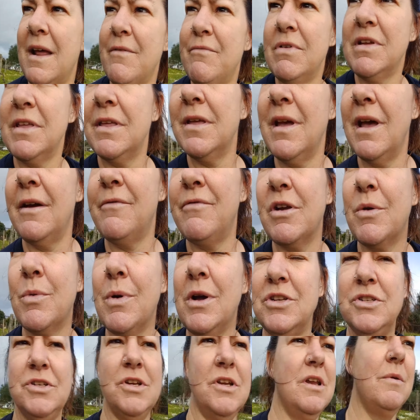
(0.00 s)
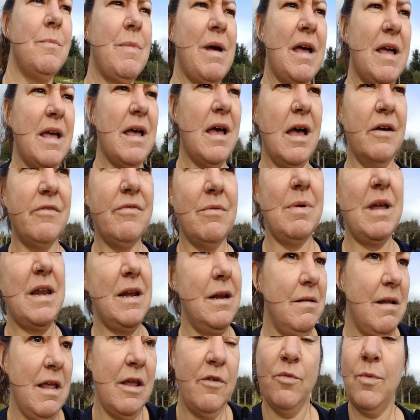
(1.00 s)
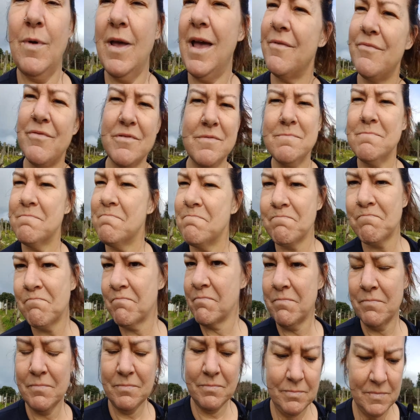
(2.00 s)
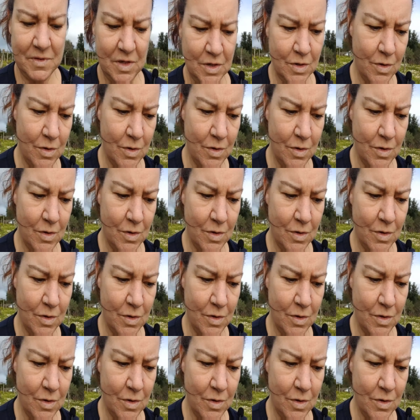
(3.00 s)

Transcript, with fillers: every every question you might have. I mean, if we haven't, you